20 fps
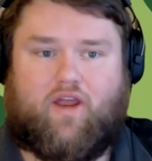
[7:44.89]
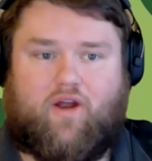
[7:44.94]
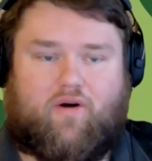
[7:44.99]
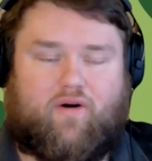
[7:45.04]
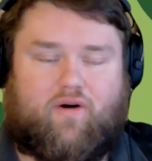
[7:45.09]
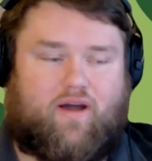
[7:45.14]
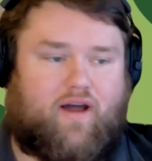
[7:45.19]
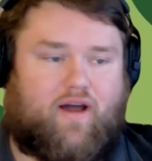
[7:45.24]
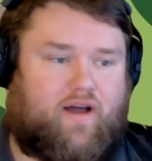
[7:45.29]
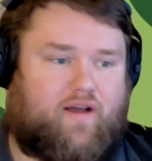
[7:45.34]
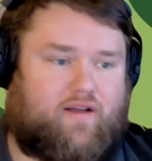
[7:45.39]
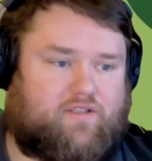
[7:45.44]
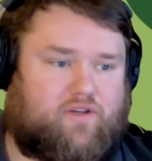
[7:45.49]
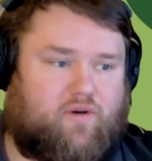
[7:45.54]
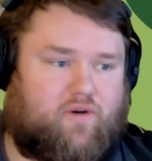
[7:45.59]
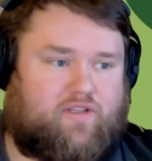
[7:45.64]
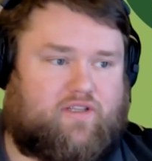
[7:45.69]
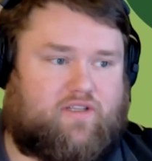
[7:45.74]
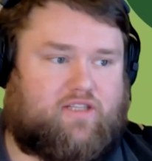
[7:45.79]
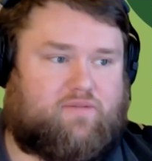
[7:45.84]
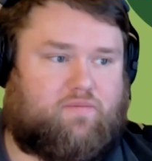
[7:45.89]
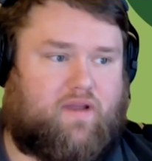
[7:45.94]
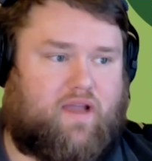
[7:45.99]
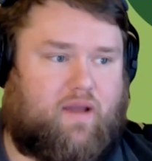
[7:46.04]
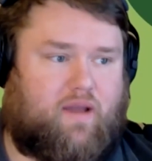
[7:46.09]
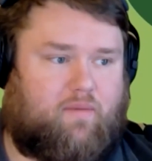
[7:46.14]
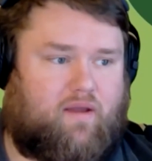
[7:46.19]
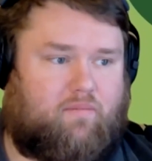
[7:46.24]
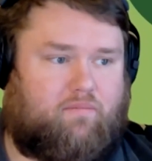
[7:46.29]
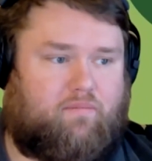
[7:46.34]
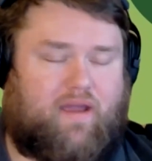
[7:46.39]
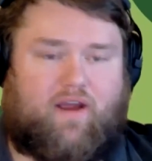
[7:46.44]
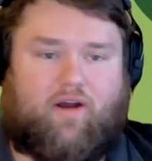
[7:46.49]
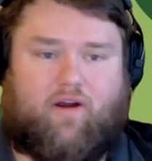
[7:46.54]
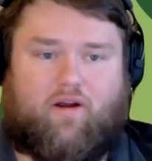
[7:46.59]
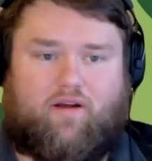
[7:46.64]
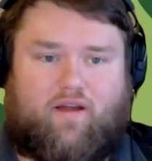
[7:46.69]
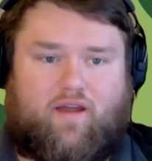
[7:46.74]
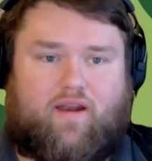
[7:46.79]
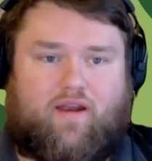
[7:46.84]
So it's becoming
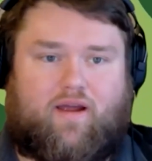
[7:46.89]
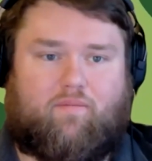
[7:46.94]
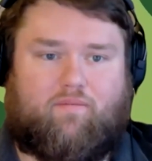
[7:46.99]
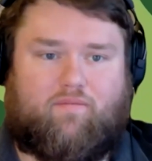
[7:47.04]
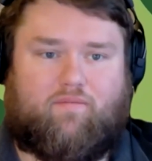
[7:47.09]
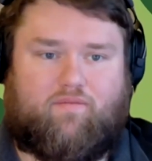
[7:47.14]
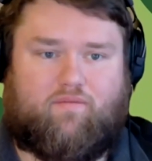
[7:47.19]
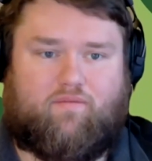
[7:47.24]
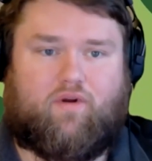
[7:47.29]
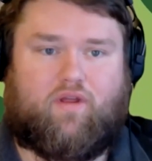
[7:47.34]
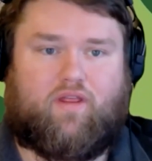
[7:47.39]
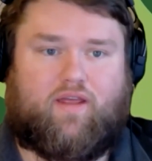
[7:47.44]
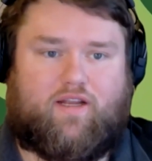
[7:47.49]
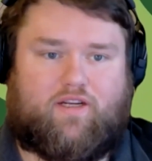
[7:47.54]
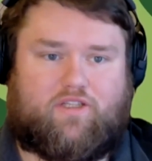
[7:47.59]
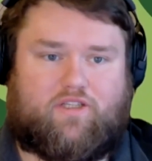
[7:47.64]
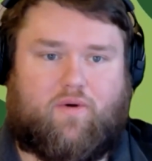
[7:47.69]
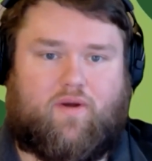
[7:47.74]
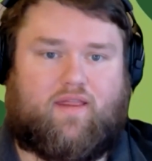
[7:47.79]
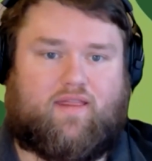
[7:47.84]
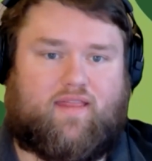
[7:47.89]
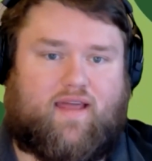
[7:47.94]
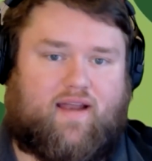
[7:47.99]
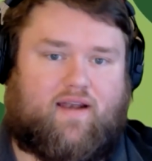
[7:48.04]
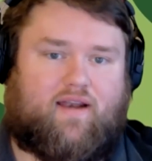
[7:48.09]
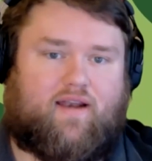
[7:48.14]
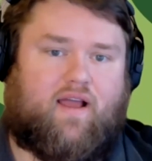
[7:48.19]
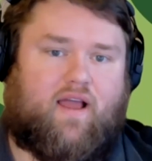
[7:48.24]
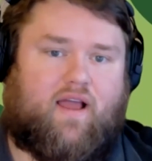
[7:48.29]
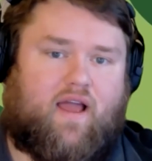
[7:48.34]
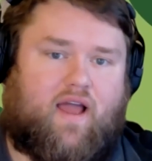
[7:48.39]
bigger, and I'm really enjoying that.